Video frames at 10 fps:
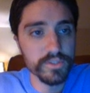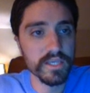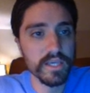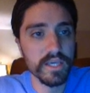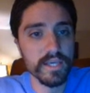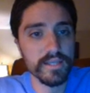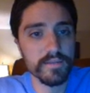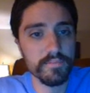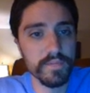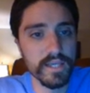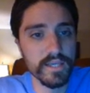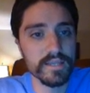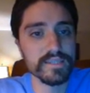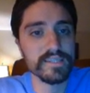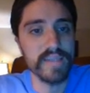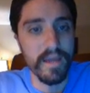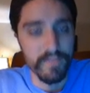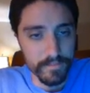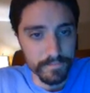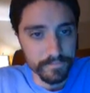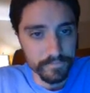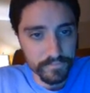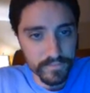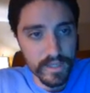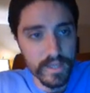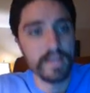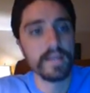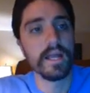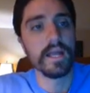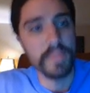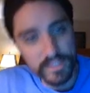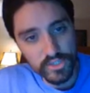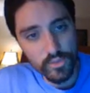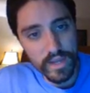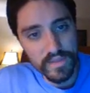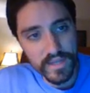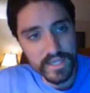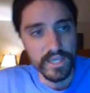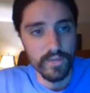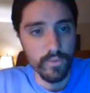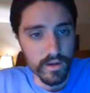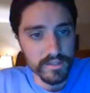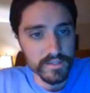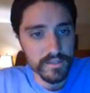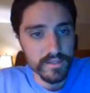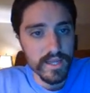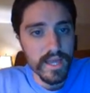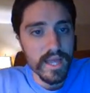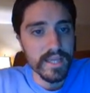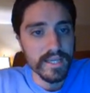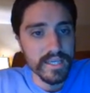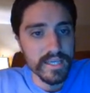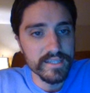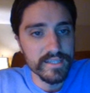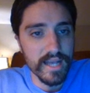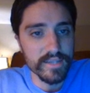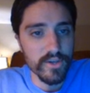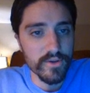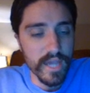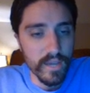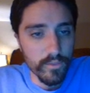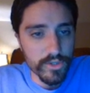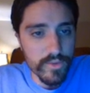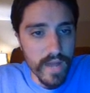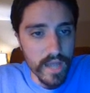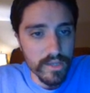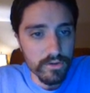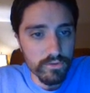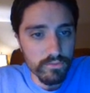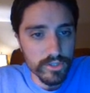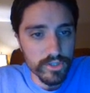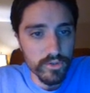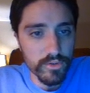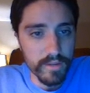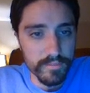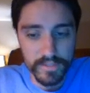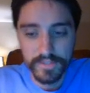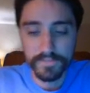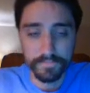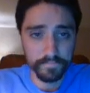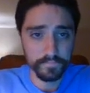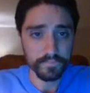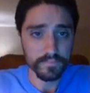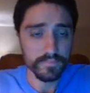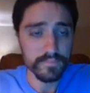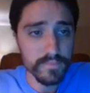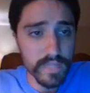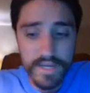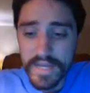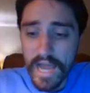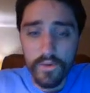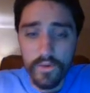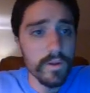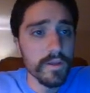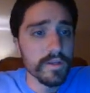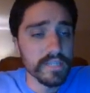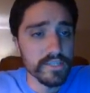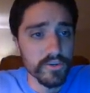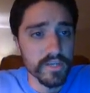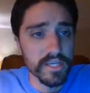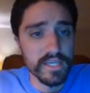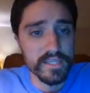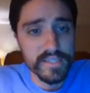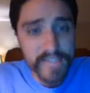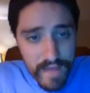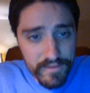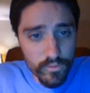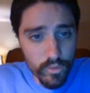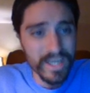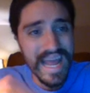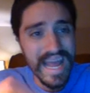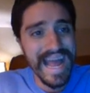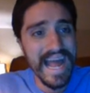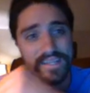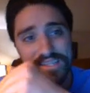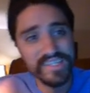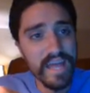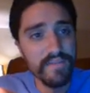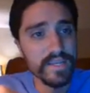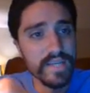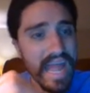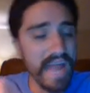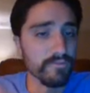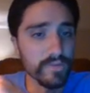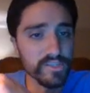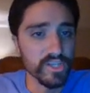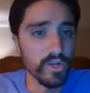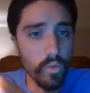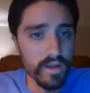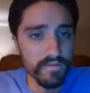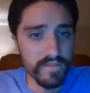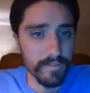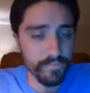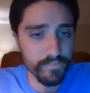the key to be 7. And this is the way that a key works. The key says, okay, well, you got your original numbers. Now, since our key is 7, we're going to add 7 to every single one of them.